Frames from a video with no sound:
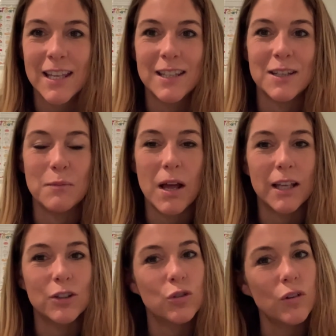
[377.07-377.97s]
did
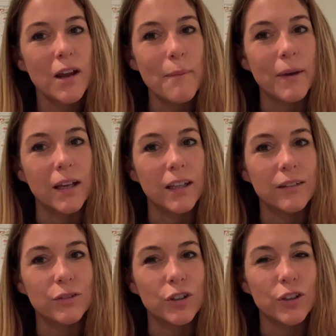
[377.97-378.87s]
Molly's grandma
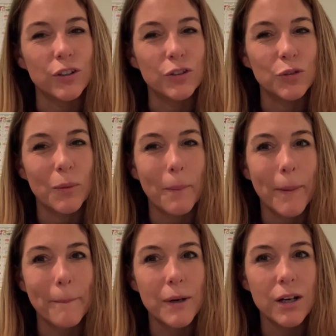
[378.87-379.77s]
give to her? Do you remember?